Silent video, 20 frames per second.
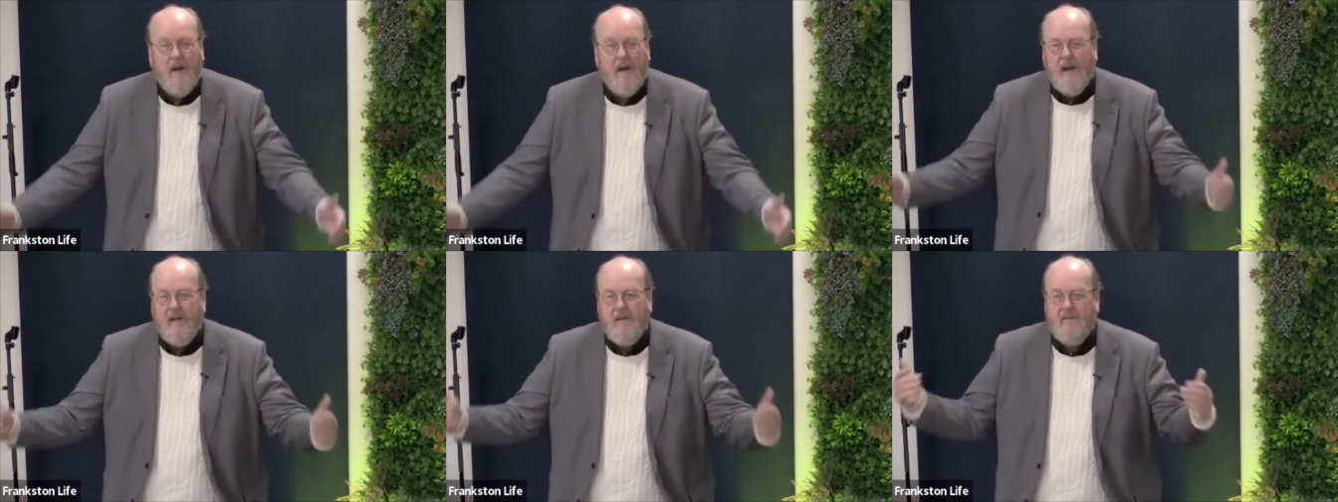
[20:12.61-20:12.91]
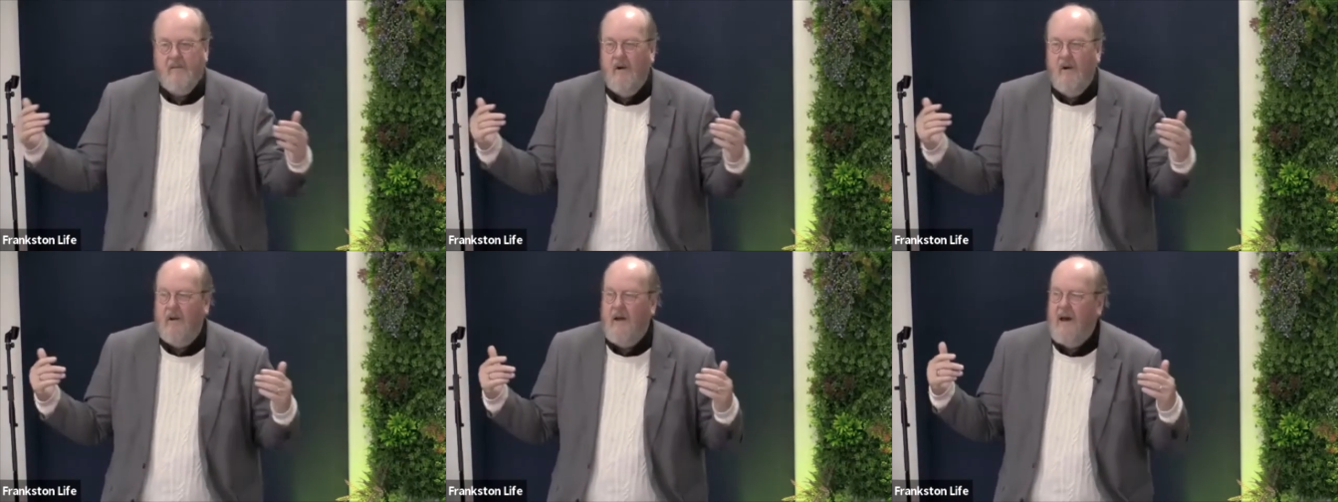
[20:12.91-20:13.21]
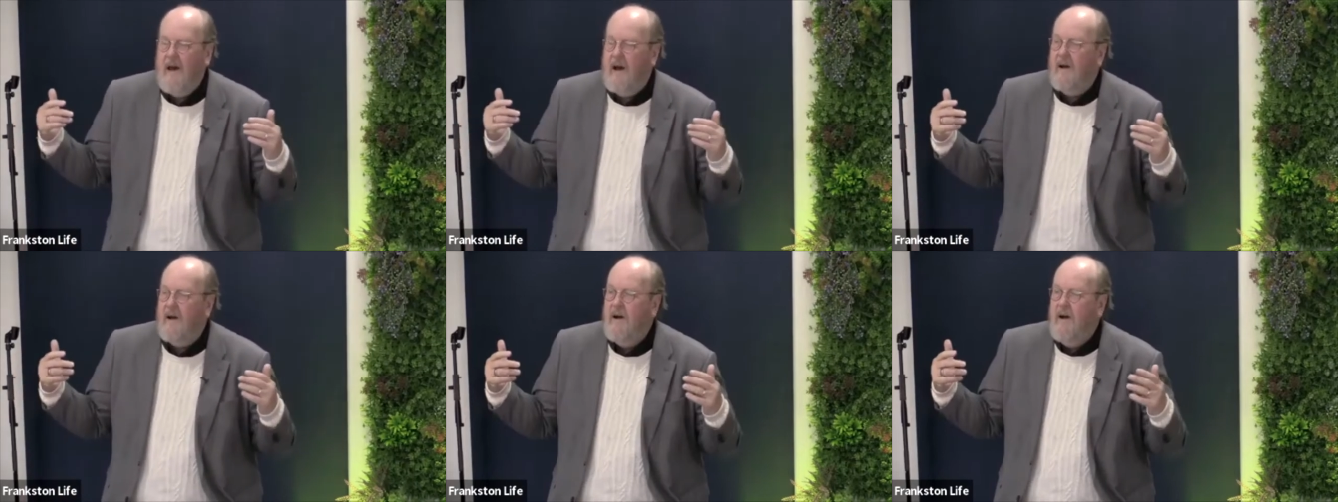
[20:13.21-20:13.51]
It's not
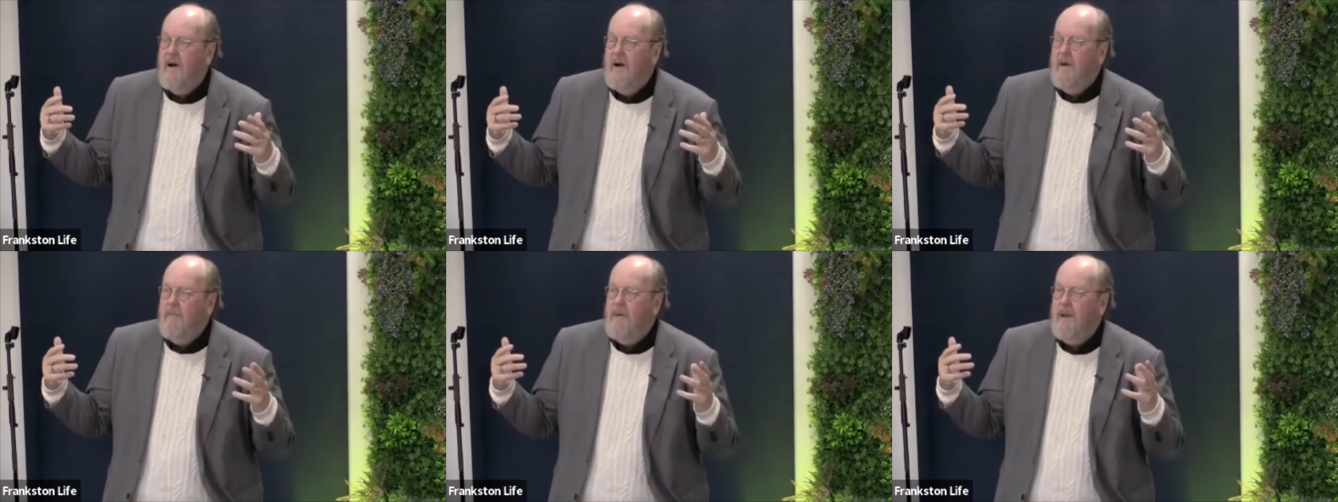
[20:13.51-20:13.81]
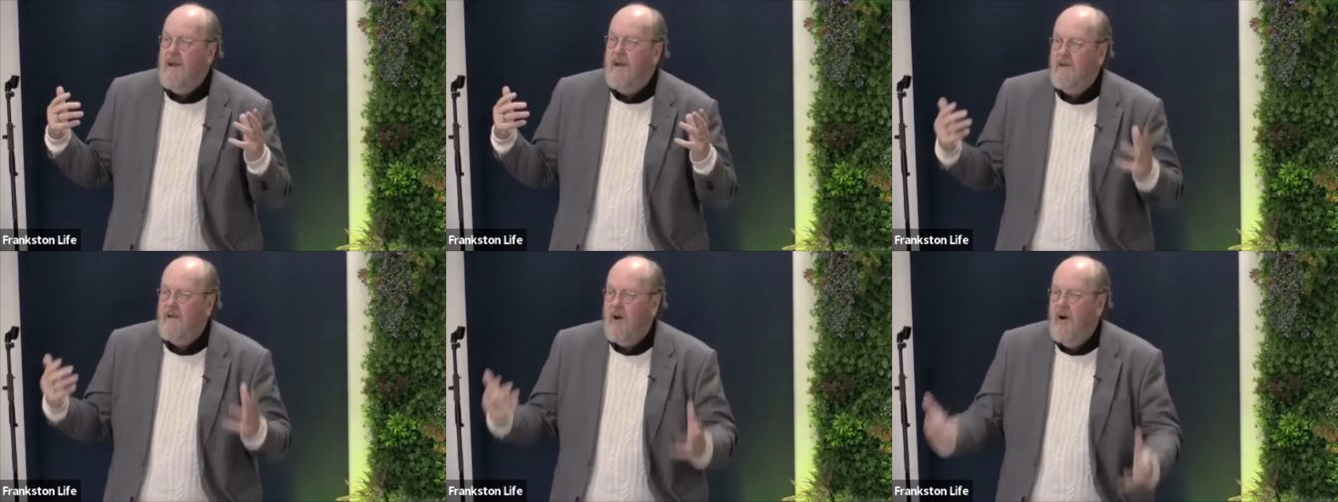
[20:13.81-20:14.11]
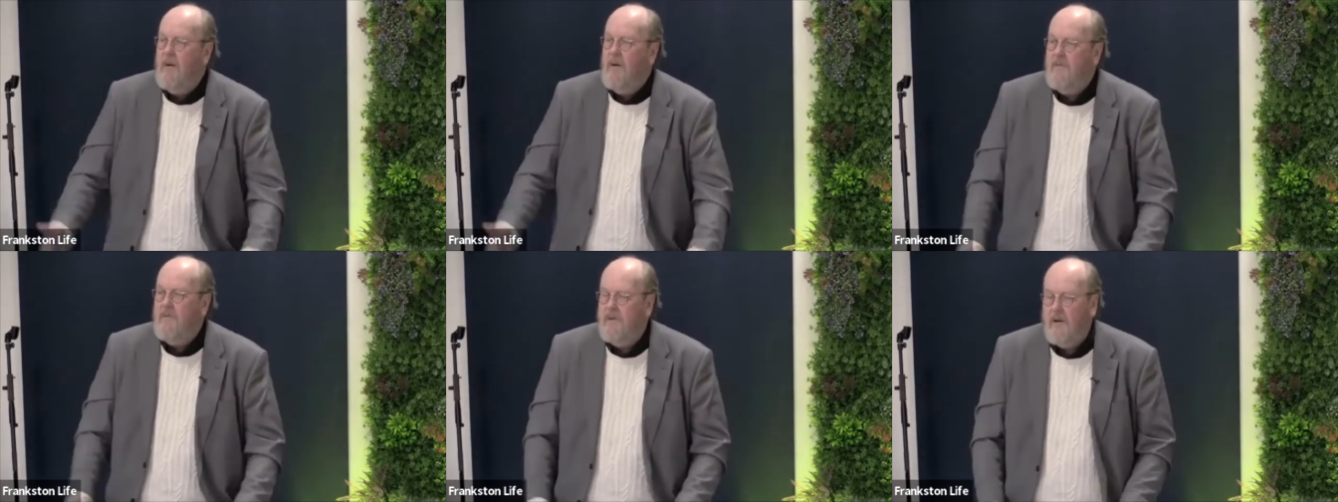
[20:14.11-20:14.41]
how many
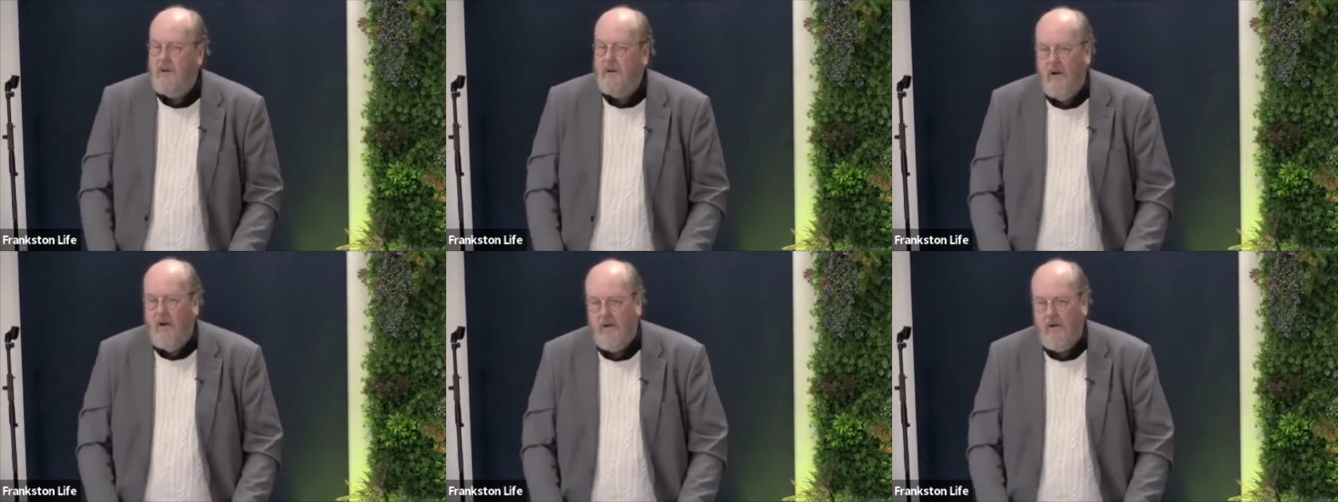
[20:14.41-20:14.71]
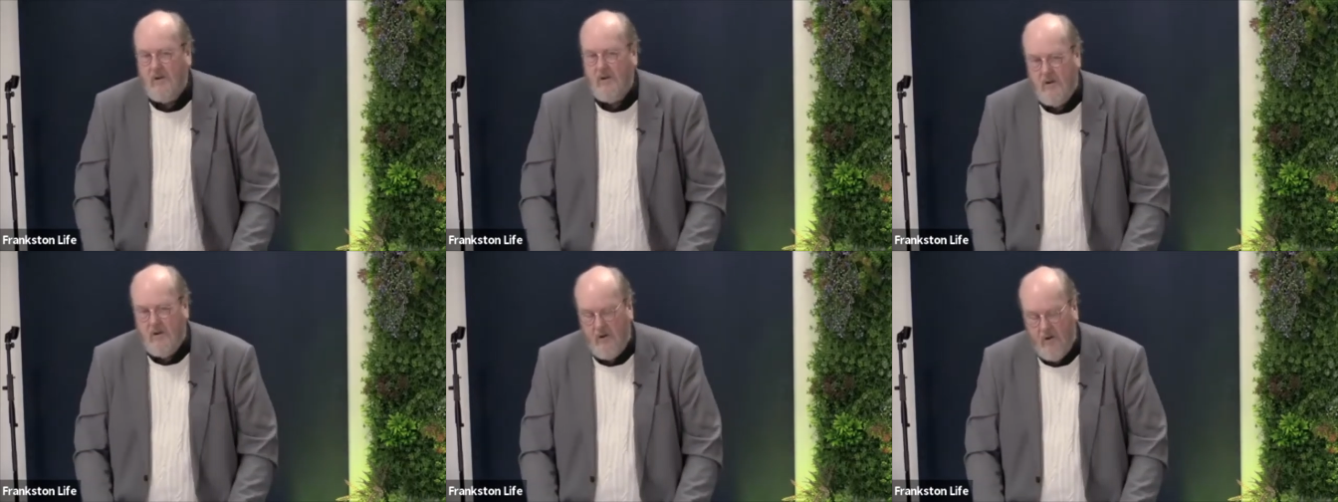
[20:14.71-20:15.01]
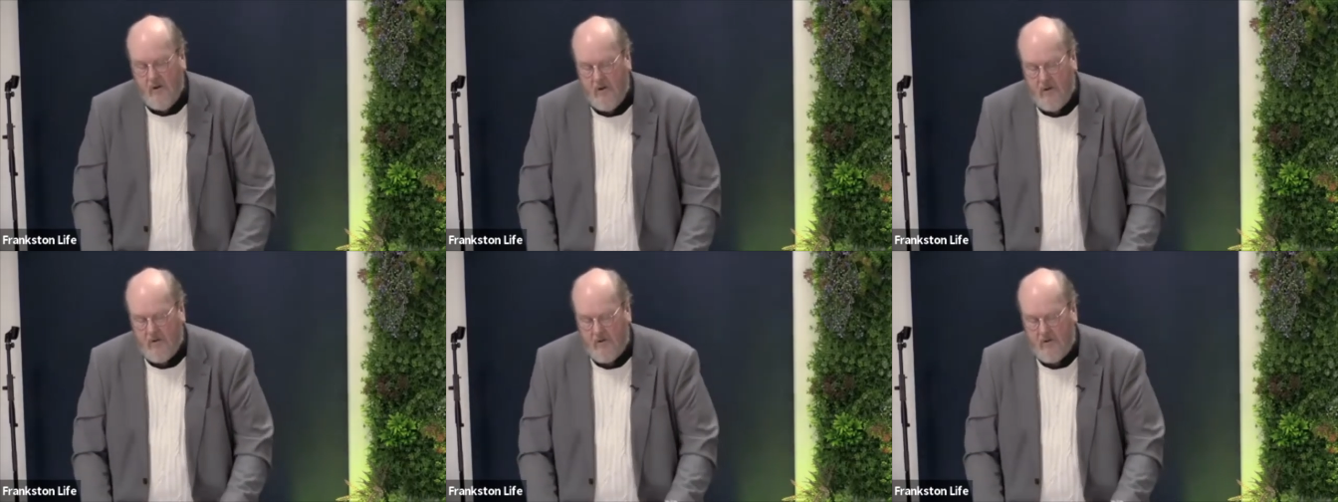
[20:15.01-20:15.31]
times you go to
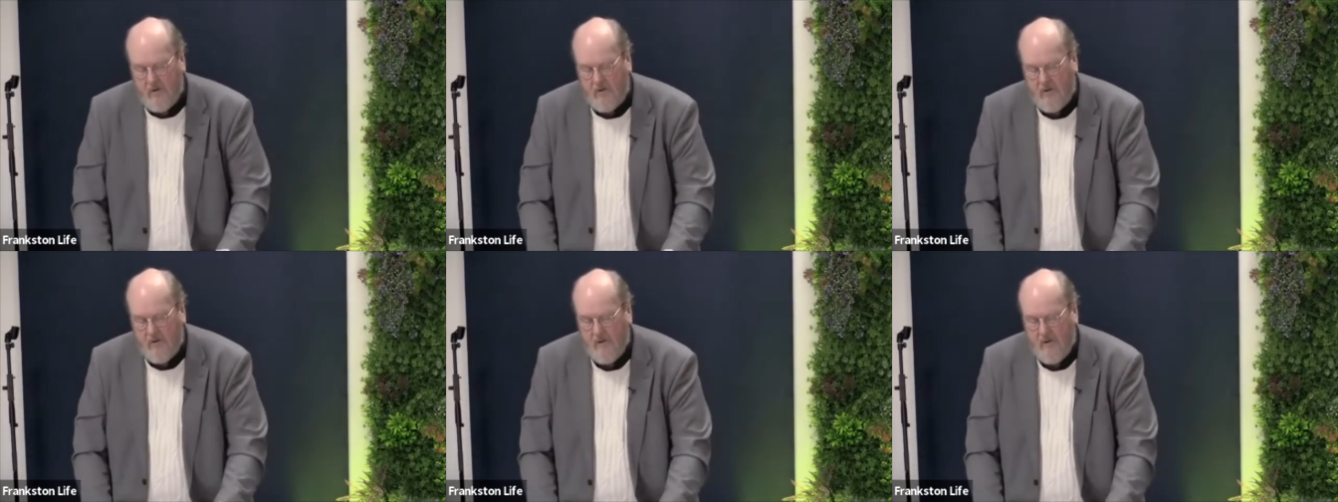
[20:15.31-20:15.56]
church.